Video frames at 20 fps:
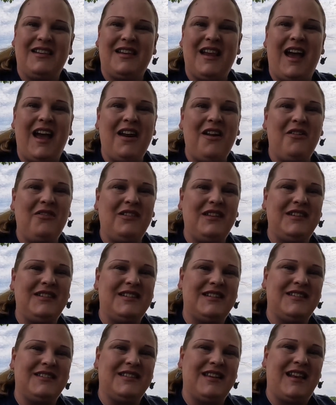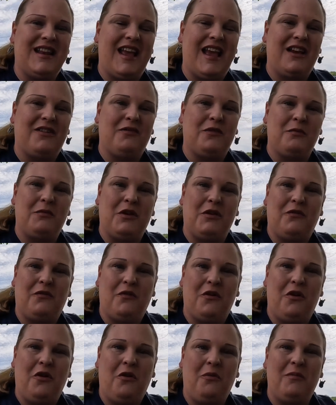Not only disconnect from your
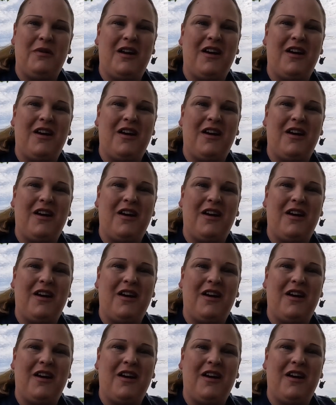phone,